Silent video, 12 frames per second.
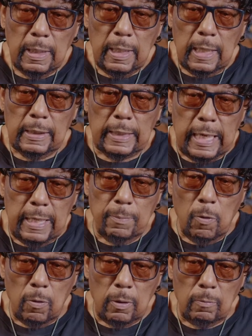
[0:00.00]
and the
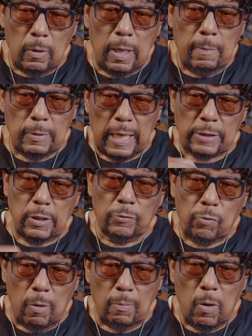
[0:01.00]
keyboard. He was actually a
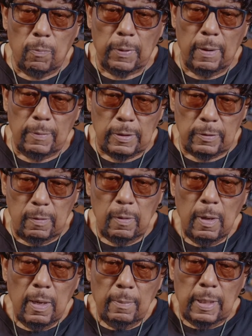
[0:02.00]
trombone player,
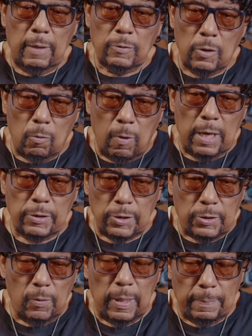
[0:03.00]
but he was an arranger,
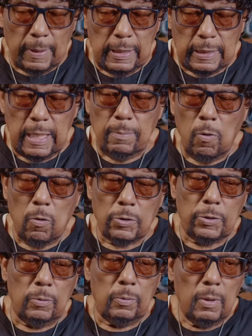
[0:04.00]
so he played keyboards
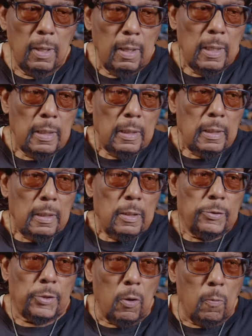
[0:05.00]
too.
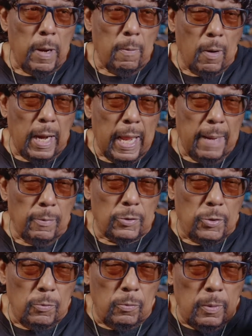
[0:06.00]
So we were able
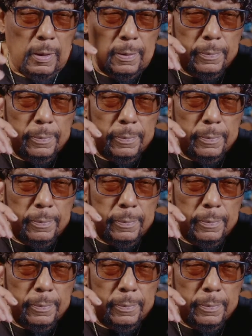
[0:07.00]
to,